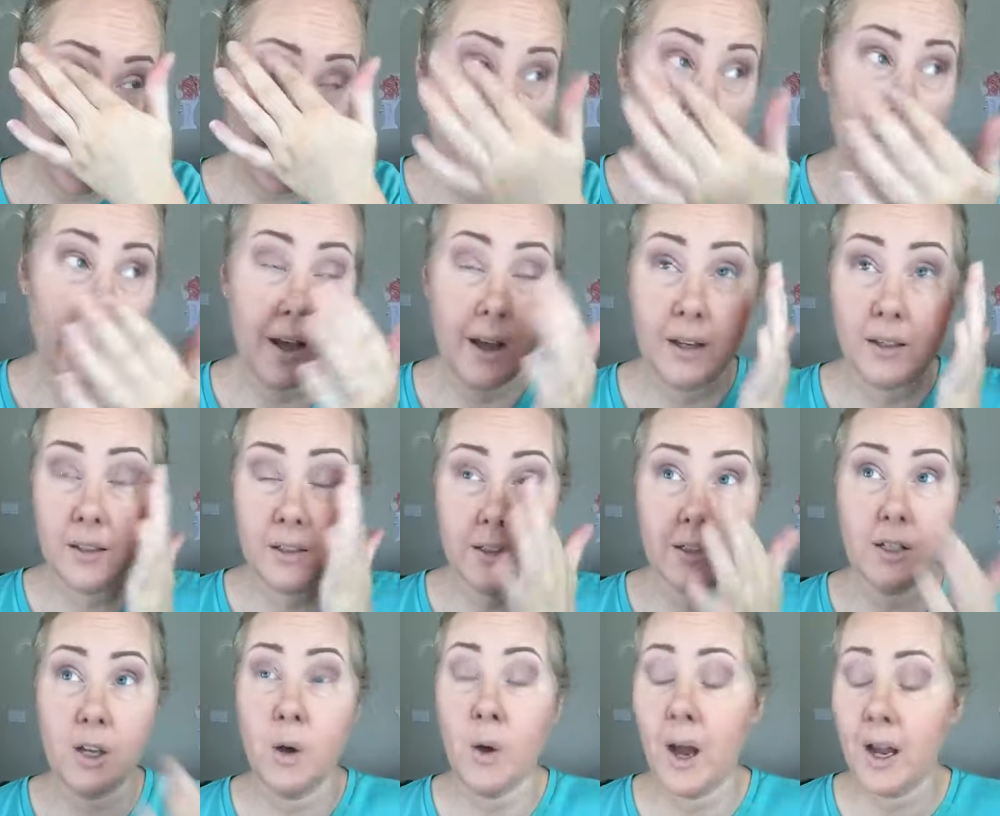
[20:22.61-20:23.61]
And
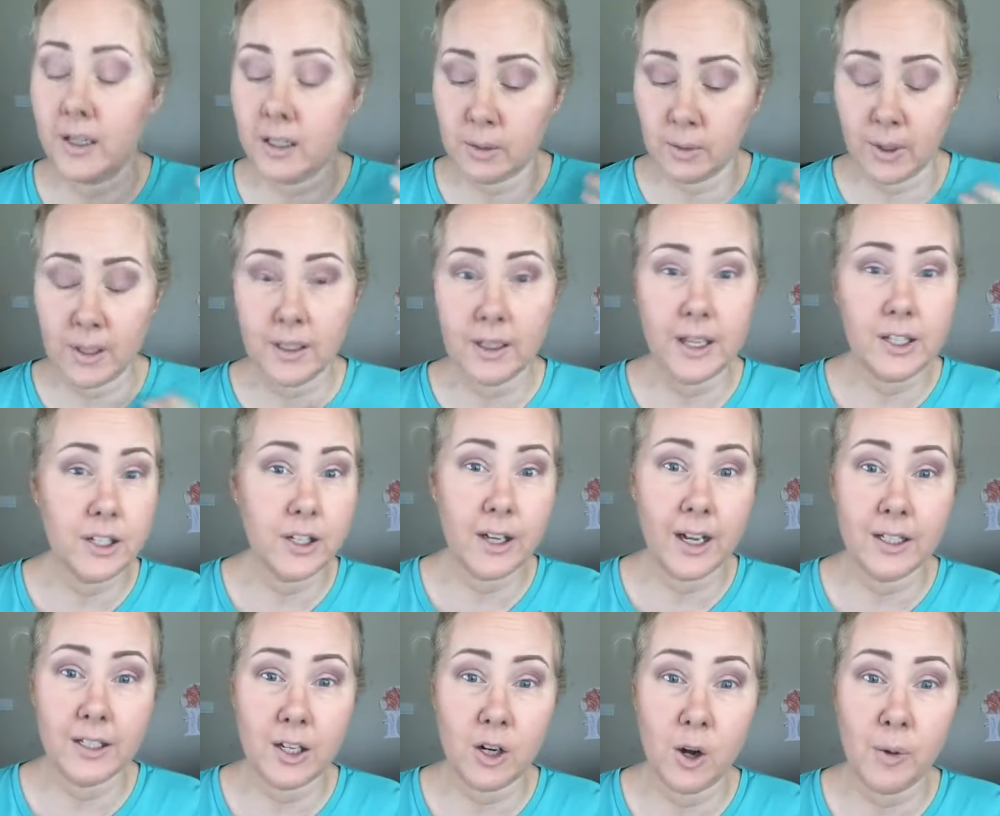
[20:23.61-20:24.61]
so I just wanted to let you
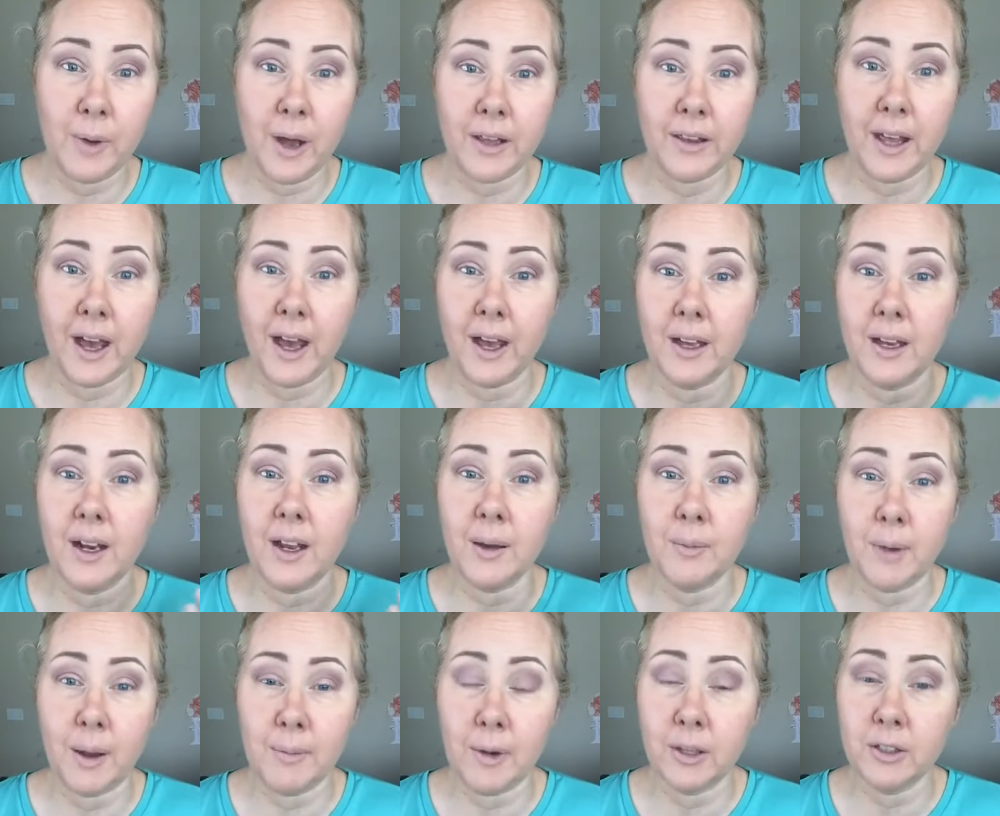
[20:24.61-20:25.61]
guys know about that.
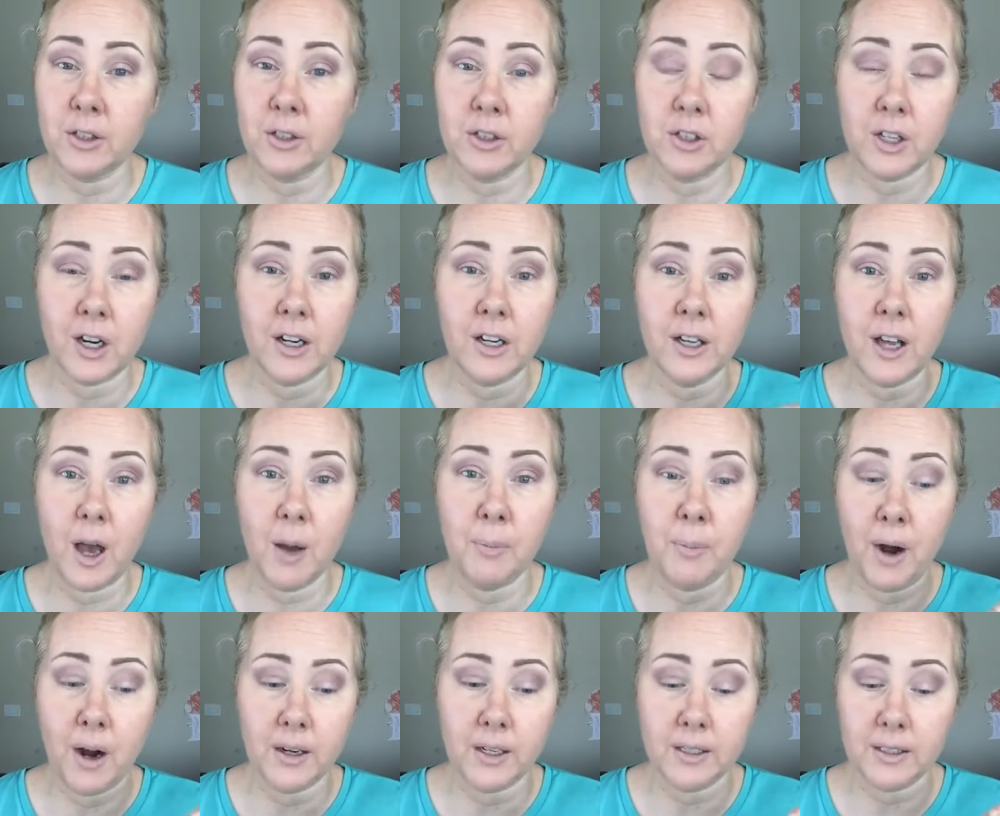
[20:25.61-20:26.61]
I'm also starting up
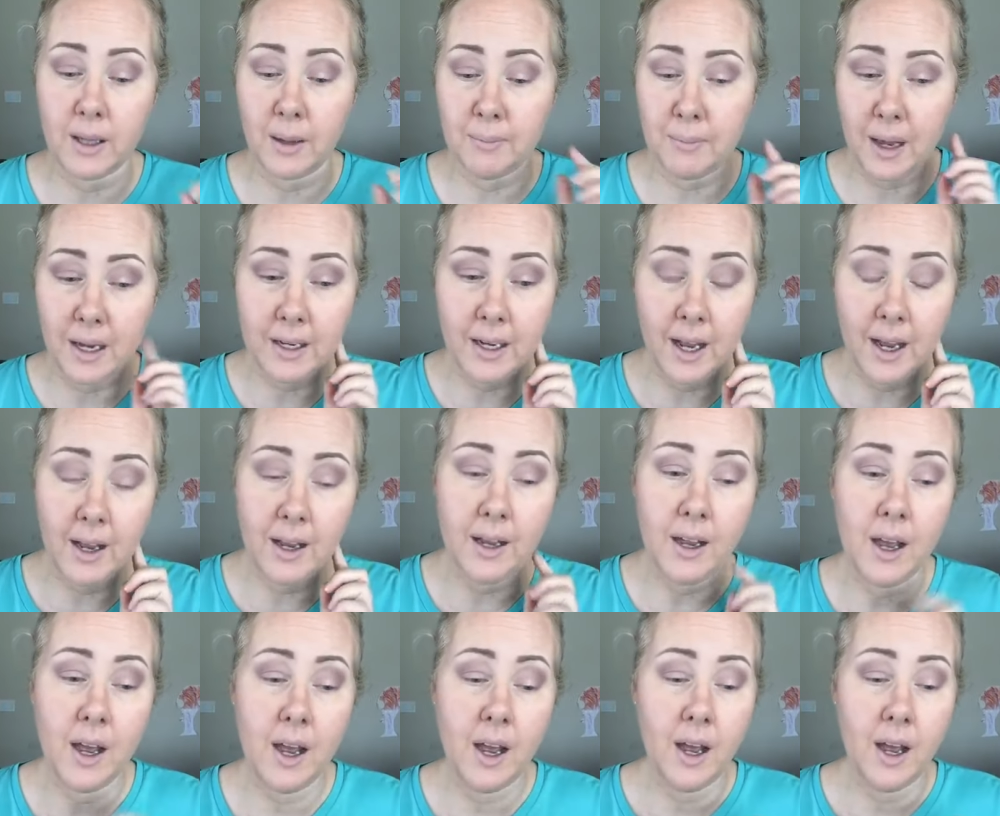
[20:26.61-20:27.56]
parties on Monday.